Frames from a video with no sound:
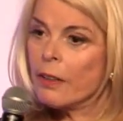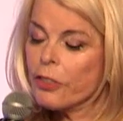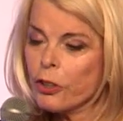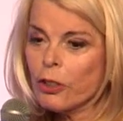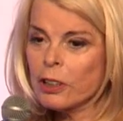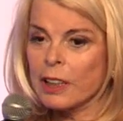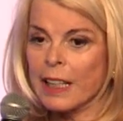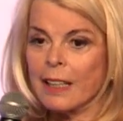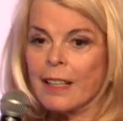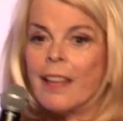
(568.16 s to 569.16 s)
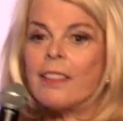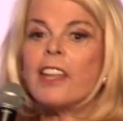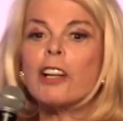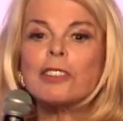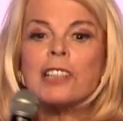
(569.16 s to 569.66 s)
Thirdly,
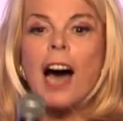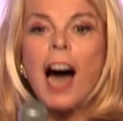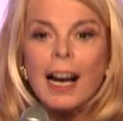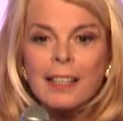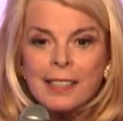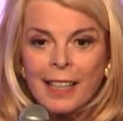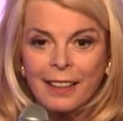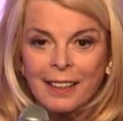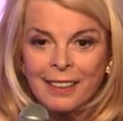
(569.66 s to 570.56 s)
they're toxic.